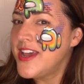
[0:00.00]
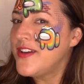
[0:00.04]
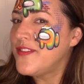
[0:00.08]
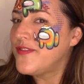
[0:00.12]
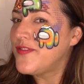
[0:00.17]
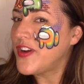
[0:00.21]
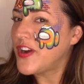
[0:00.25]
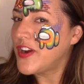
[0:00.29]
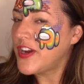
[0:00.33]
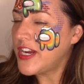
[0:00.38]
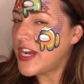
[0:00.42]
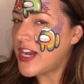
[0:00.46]

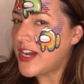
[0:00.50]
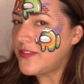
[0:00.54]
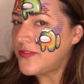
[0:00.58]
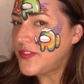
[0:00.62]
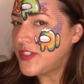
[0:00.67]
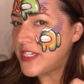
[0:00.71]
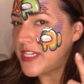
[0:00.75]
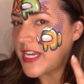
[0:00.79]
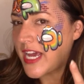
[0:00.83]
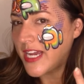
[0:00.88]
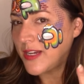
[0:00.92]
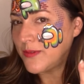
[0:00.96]
Very
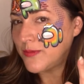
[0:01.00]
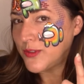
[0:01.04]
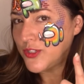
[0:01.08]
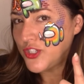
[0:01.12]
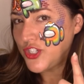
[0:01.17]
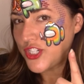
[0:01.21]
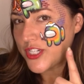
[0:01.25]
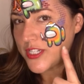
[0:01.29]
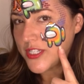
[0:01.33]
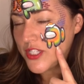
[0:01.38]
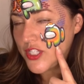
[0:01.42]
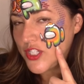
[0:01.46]
often I will
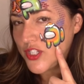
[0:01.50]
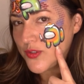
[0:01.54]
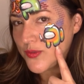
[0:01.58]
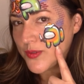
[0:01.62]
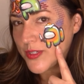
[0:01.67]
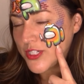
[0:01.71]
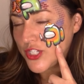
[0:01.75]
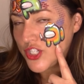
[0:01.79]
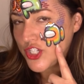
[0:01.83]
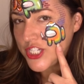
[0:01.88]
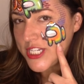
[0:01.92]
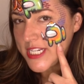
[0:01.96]
just do
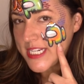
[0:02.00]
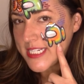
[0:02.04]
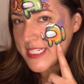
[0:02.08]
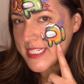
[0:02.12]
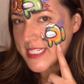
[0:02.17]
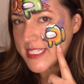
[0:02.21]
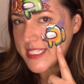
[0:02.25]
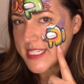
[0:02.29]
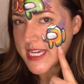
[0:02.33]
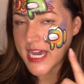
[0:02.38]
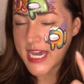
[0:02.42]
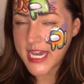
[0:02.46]
a cheek
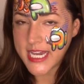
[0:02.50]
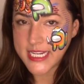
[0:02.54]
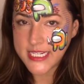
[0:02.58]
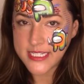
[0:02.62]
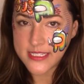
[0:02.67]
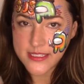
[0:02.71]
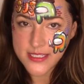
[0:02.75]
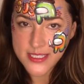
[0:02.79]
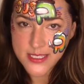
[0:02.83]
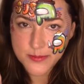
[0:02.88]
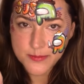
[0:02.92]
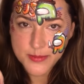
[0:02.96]
design.
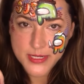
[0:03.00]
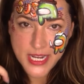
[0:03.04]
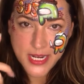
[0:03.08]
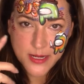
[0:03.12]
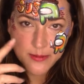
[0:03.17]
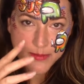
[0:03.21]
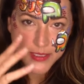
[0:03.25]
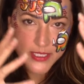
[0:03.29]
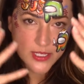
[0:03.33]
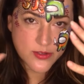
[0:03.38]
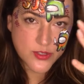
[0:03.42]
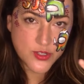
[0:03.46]

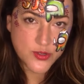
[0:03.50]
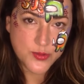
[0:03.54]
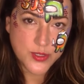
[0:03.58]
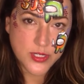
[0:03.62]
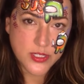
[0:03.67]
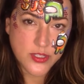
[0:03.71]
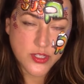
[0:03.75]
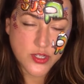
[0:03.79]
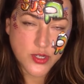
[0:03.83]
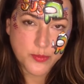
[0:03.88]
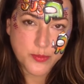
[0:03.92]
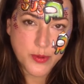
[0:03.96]
Sometimes I'll do it a
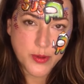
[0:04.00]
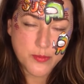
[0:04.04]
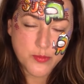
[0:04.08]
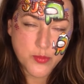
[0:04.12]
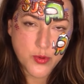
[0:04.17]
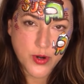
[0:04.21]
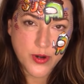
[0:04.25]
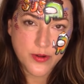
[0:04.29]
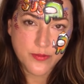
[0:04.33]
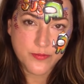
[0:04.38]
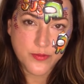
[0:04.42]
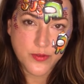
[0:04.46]
little bit
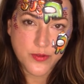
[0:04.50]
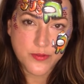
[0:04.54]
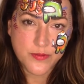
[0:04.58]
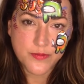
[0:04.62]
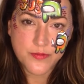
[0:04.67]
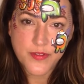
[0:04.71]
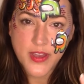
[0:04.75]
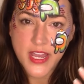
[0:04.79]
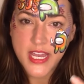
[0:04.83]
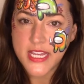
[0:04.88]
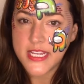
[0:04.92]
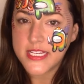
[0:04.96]
more full
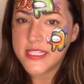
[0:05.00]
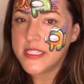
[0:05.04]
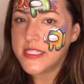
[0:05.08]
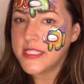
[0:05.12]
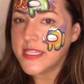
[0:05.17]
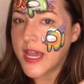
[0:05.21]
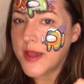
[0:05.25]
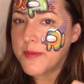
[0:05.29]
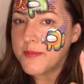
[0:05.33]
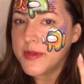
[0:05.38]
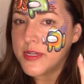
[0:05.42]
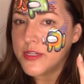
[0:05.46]
face.
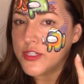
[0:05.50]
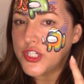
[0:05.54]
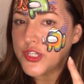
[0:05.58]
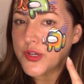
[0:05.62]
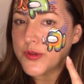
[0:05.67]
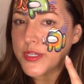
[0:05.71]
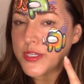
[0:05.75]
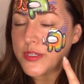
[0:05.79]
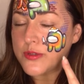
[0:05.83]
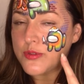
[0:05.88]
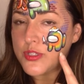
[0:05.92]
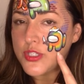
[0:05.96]
I'm gonna show
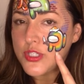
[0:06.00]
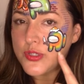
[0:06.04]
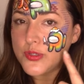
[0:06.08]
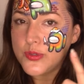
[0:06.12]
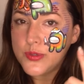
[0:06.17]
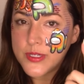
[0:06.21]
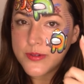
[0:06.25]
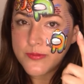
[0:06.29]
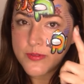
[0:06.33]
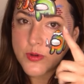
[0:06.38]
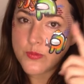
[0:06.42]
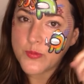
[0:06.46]
you two
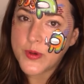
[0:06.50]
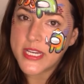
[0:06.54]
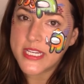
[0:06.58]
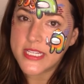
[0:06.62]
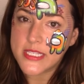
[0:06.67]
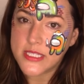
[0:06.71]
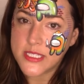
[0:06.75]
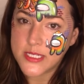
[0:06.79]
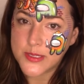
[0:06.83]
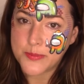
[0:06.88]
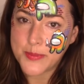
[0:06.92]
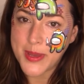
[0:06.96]
different
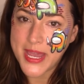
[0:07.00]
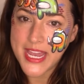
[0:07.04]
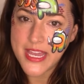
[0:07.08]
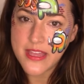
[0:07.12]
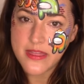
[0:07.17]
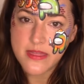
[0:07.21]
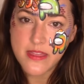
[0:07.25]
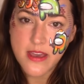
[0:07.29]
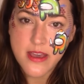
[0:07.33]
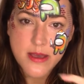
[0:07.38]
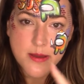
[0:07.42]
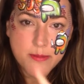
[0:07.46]
ways to
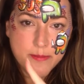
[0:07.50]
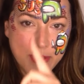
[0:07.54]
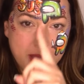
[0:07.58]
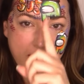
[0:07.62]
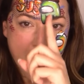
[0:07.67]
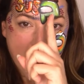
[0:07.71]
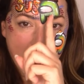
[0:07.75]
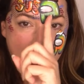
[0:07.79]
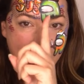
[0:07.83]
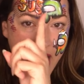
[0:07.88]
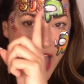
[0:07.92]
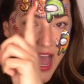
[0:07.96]
paint them.
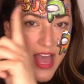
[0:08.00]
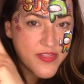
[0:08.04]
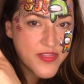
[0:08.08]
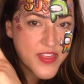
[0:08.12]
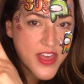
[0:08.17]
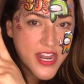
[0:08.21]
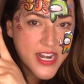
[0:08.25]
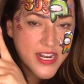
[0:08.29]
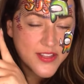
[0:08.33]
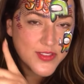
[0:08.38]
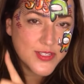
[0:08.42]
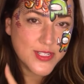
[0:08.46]
And
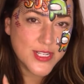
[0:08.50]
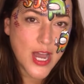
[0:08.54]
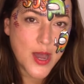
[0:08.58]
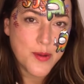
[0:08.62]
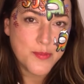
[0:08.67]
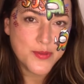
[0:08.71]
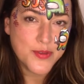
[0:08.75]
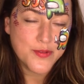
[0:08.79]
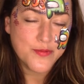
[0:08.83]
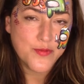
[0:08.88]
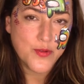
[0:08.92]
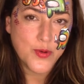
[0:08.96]
then at the top
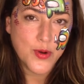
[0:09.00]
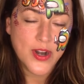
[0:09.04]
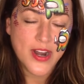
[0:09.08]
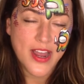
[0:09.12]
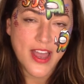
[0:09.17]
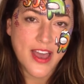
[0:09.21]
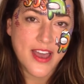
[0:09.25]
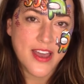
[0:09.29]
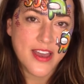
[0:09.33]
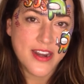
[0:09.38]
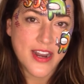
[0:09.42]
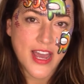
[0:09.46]
of the
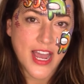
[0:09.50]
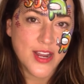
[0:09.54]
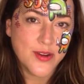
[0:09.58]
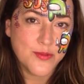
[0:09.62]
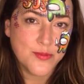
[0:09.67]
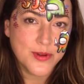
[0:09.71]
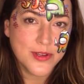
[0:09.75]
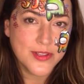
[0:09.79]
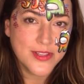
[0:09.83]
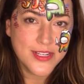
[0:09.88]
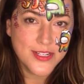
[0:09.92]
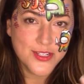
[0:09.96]
forehead, I
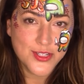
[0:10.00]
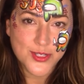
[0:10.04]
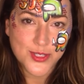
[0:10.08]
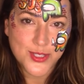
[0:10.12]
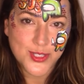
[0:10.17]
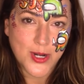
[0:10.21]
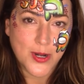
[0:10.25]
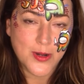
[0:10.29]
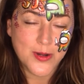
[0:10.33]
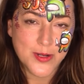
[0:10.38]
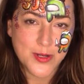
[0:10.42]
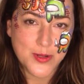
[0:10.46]
really just
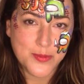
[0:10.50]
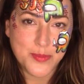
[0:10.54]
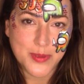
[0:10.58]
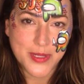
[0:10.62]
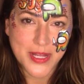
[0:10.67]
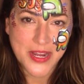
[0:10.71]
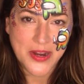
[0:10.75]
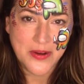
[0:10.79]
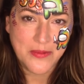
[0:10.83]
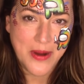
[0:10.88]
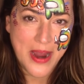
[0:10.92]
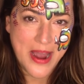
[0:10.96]
started to
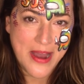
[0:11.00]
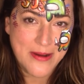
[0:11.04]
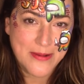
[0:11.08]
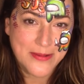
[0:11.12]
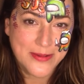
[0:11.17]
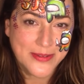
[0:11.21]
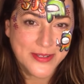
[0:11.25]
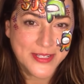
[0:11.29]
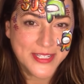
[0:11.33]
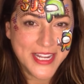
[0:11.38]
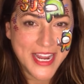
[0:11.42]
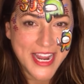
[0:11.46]
play
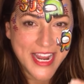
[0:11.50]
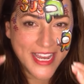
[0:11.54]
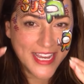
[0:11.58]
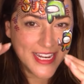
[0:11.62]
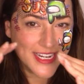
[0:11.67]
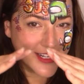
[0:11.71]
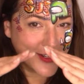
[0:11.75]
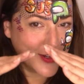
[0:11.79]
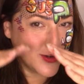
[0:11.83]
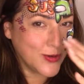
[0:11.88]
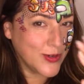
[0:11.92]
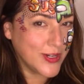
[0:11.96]
around
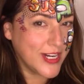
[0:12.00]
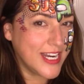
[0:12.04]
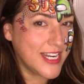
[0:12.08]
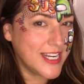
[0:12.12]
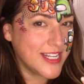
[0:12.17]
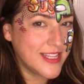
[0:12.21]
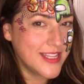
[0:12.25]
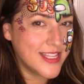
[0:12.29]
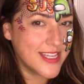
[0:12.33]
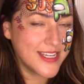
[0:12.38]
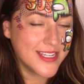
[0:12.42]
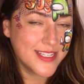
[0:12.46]
and
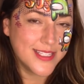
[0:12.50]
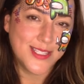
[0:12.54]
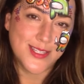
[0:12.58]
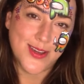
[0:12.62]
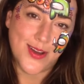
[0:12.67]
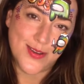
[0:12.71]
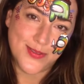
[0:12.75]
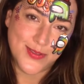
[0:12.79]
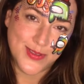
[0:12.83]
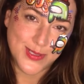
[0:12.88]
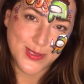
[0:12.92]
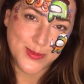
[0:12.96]
created this
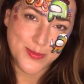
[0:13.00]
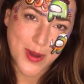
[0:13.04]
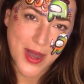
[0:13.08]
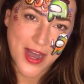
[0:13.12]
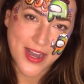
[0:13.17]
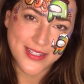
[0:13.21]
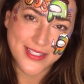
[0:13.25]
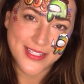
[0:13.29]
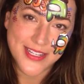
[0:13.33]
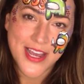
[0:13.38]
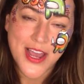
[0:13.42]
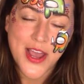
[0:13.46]
on the
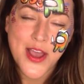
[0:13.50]
spot.